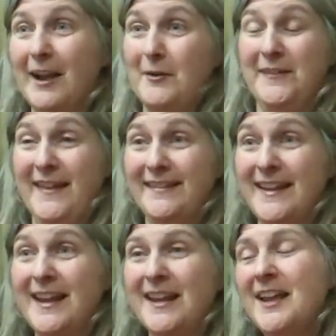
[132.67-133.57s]
That was that
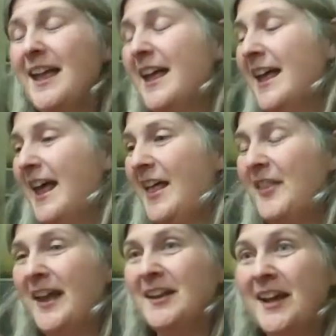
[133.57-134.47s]
day.
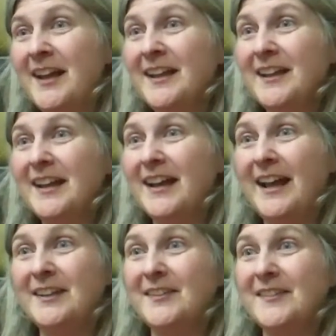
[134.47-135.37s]
And that night,
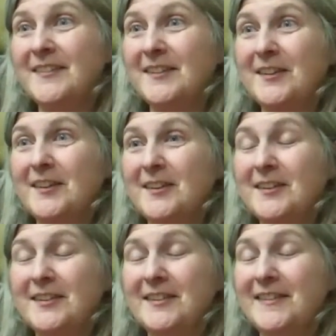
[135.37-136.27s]
I just
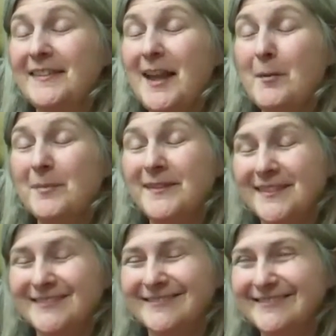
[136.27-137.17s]

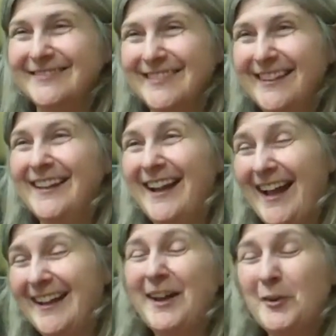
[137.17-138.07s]
slept. And
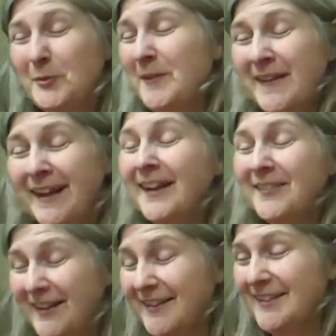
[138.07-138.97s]
that was one thing I
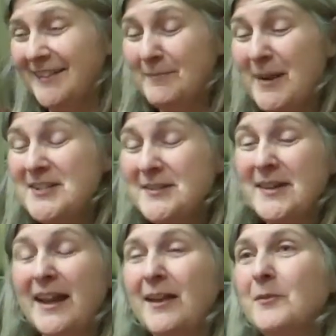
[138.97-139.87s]
didn't mention,
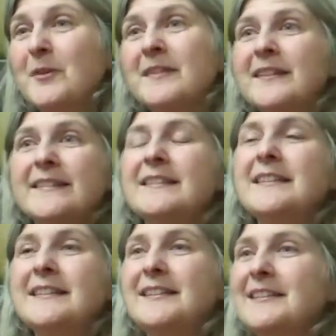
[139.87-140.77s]
that I
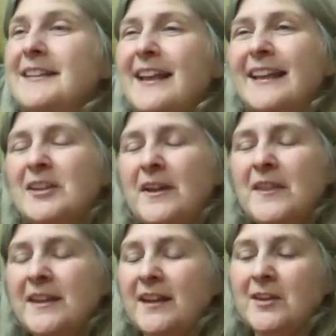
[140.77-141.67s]

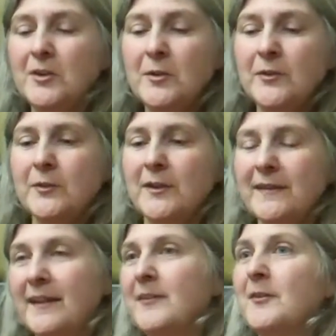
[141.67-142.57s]
think I get used to it,
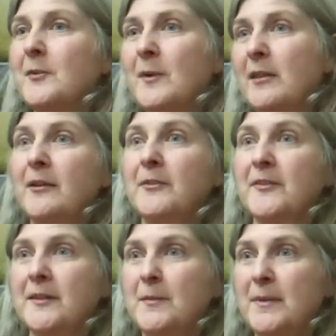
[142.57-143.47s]
and that's just the way life is
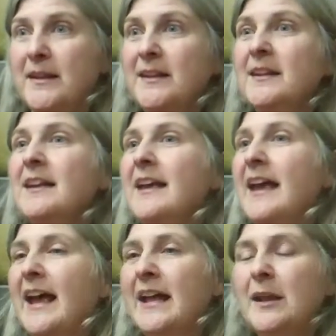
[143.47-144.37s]
going to be.
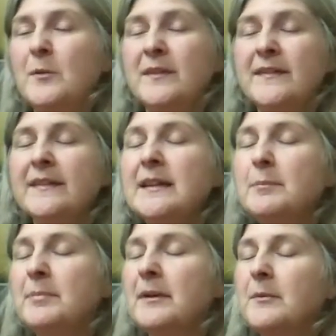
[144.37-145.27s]
Mm-hmm. And I would
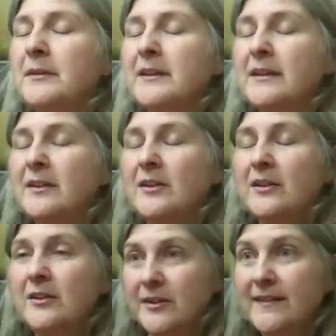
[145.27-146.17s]
sleep, but I wouldn't
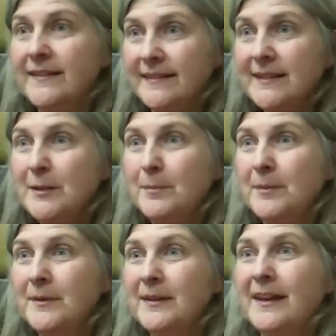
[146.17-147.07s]
get good sleep.
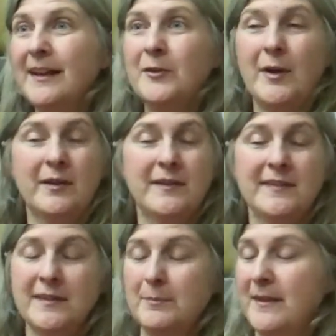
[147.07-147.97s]
Yeah. So I could
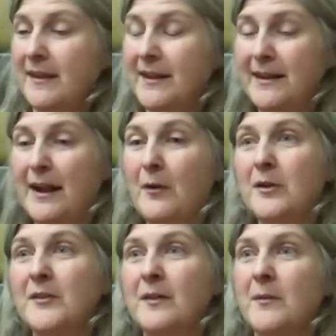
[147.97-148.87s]
sleep the 8
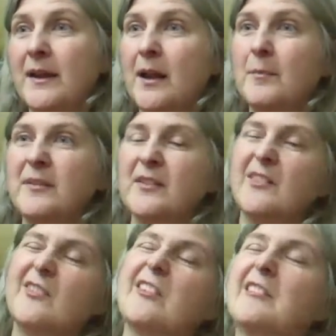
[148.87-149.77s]
hours and wake up and
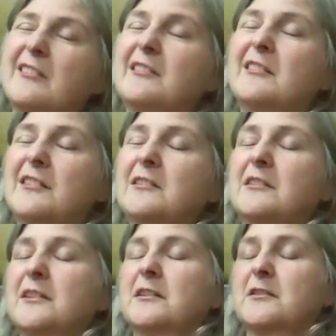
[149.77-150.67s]
just feel,
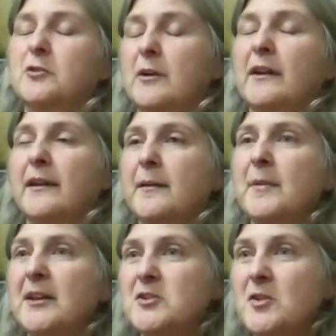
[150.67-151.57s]
like a truck got hit
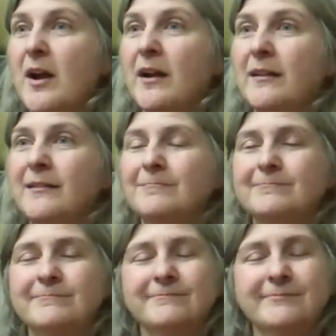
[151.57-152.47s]
by a truck.
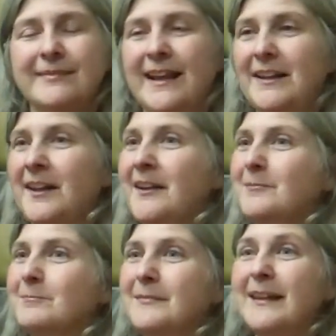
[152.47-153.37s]
Mm-hmm. That
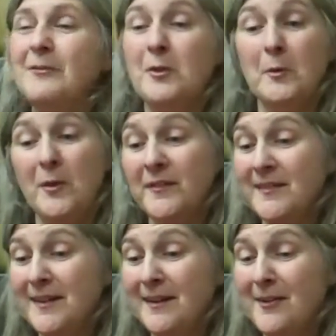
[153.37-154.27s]
night. Even though it
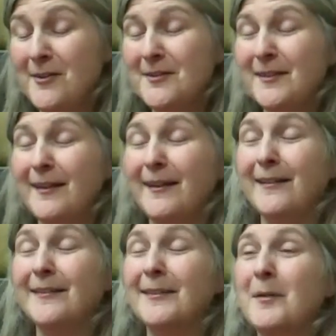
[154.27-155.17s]
wasn't 8 hours,
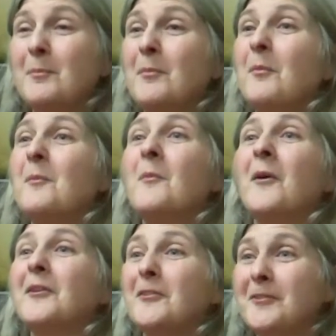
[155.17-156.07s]
I slept
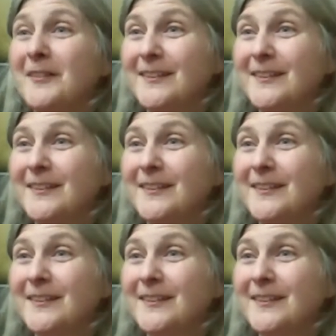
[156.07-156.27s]
wonderfully.